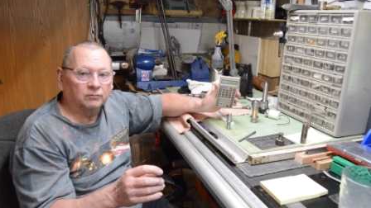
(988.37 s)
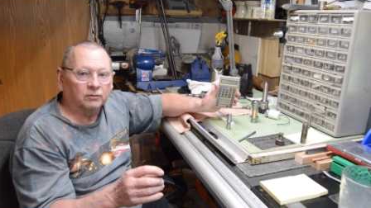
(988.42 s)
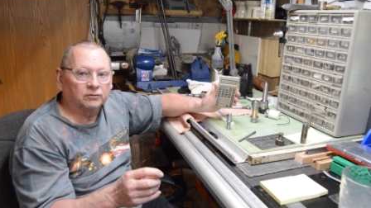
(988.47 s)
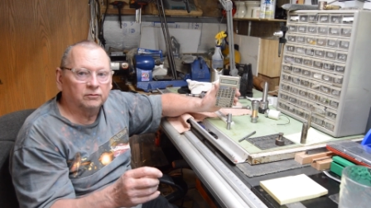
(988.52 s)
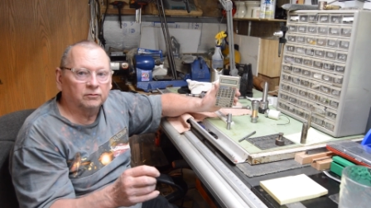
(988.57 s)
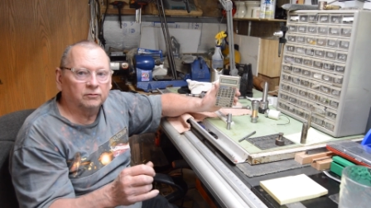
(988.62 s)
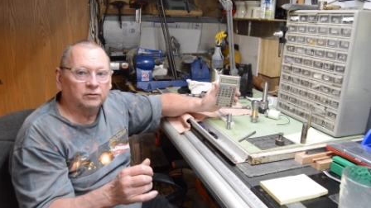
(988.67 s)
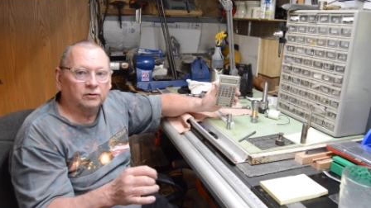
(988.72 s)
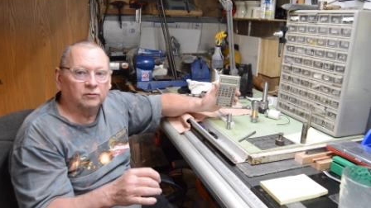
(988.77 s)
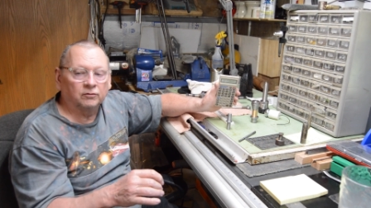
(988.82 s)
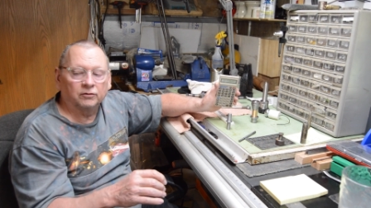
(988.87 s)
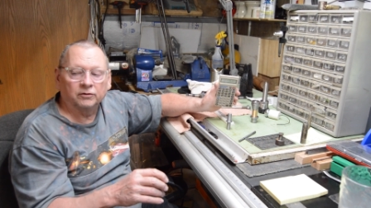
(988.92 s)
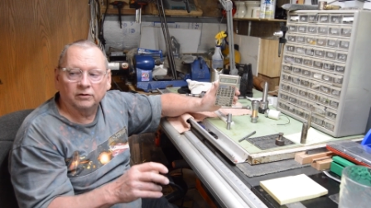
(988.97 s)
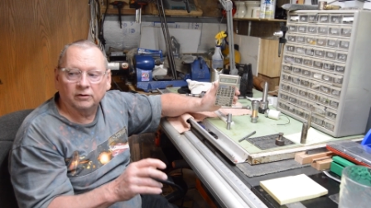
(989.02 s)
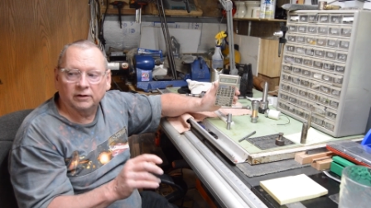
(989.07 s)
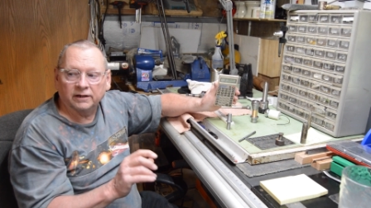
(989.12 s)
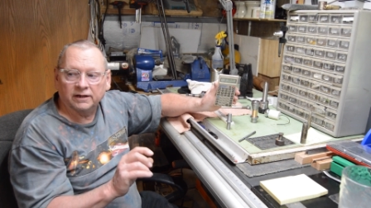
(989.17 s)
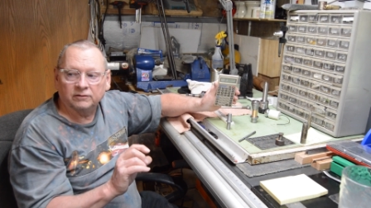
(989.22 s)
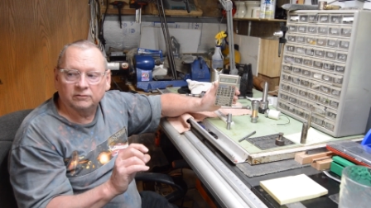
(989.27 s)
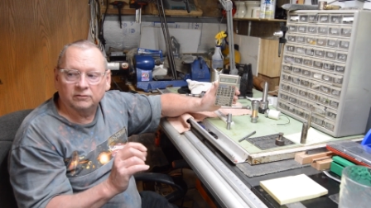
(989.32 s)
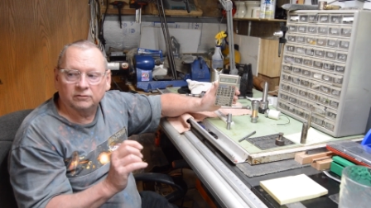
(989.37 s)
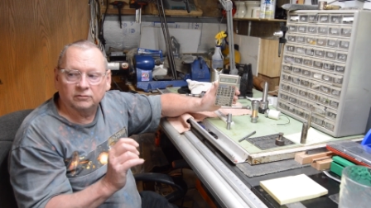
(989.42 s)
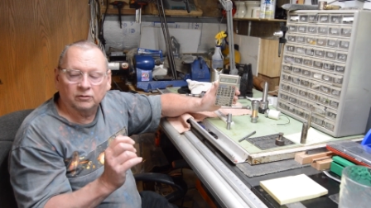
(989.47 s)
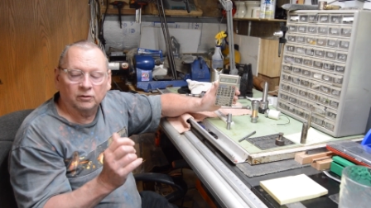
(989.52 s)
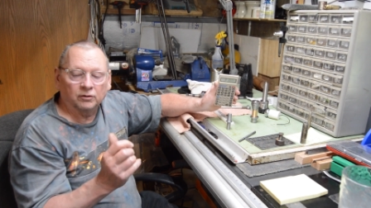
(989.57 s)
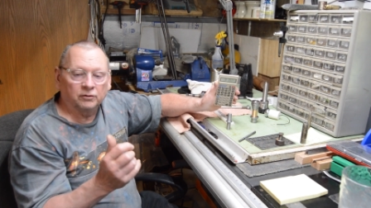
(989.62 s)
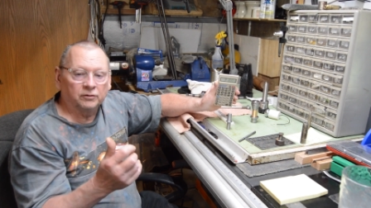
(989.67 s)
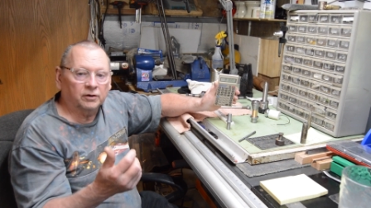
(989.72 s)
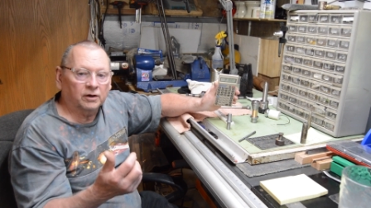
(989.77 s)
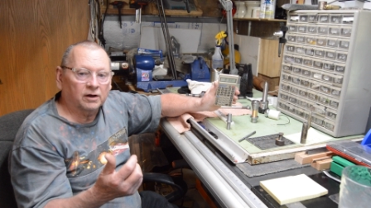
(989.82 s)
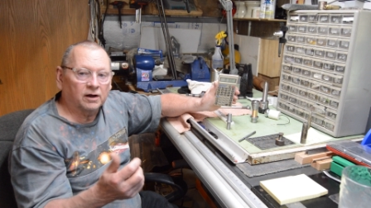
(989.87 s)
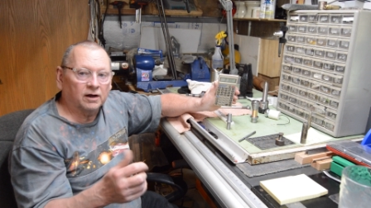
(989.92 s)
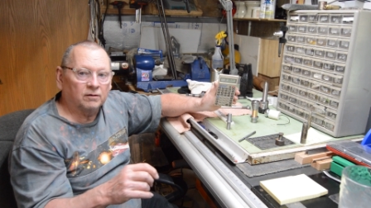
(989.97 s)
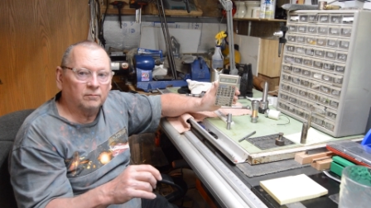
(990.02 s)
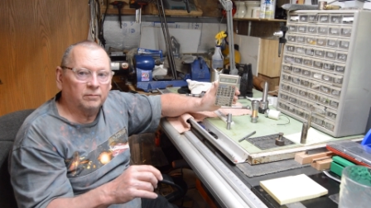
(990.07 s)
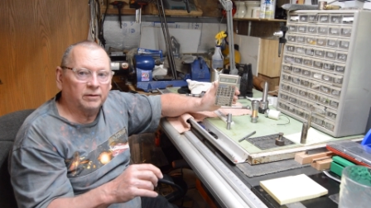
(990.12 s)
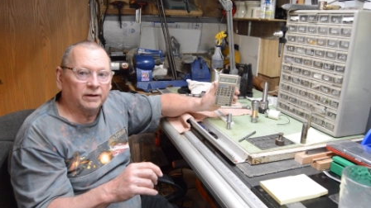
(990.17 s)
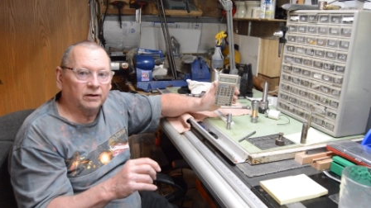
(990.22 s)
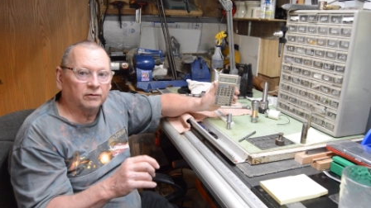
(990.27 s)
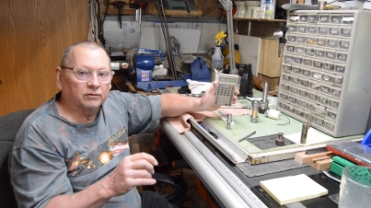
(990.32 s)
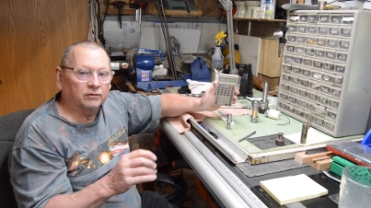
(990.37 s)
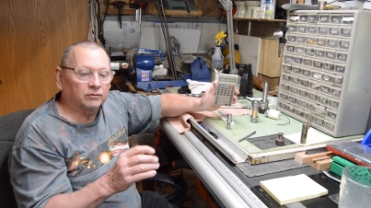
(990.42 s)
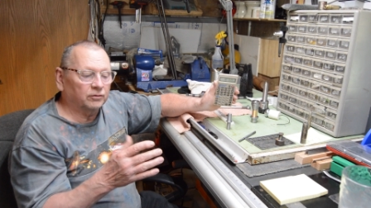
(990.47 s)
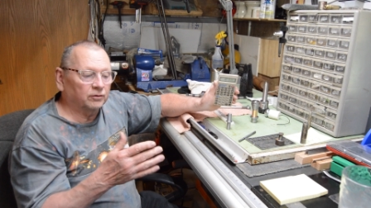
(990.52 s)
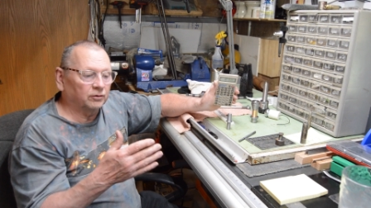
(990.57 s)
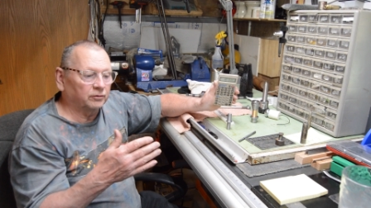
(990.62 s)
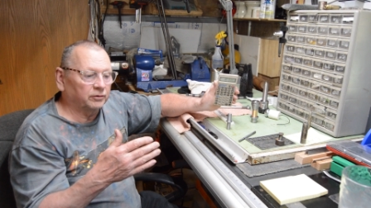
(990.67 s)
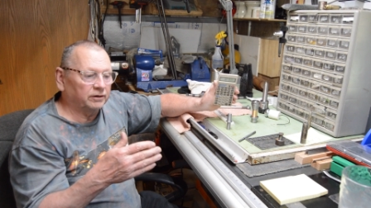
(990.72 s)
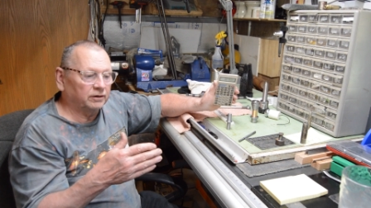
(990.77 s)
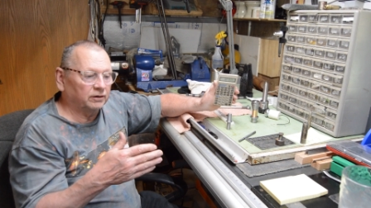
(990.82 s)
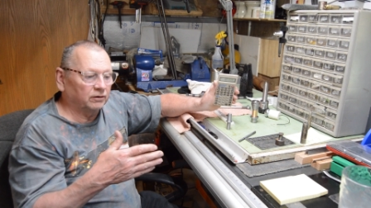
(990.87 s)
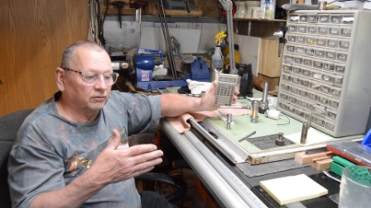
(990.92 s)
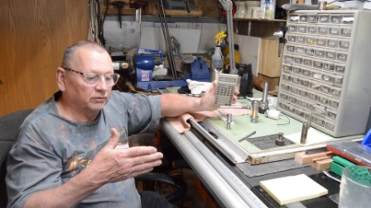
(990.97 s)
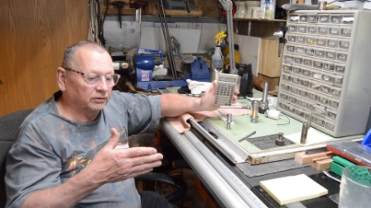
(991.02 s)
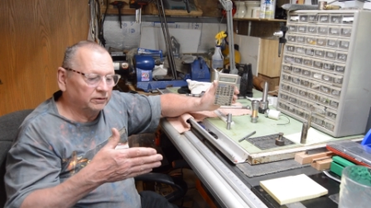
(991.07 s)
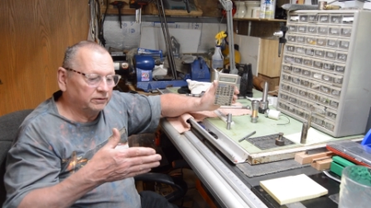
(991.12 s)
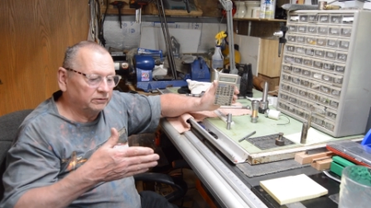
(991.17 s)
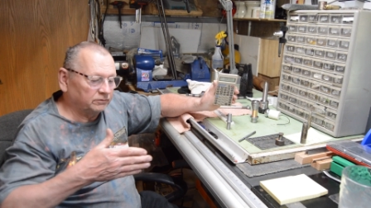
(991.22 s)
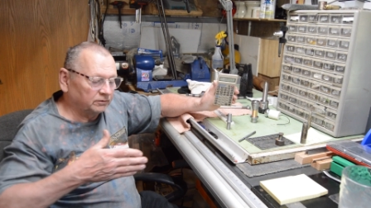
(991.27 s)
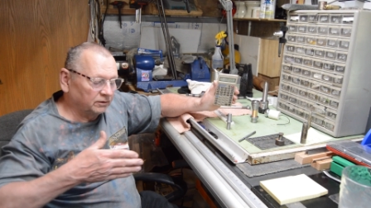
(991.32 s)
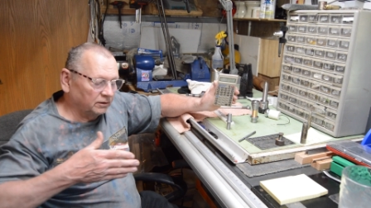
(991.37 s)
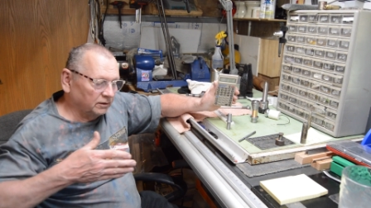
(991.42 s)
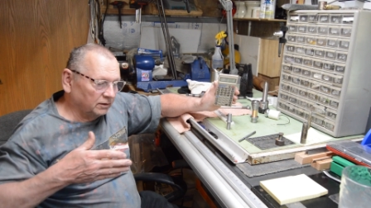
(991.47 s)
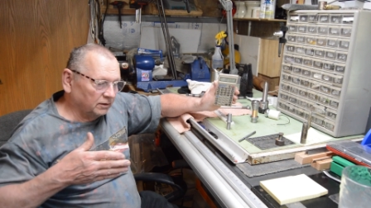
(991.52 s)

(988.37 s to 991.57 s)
what you'll do on your lathe is turn your compound to 30 degrees.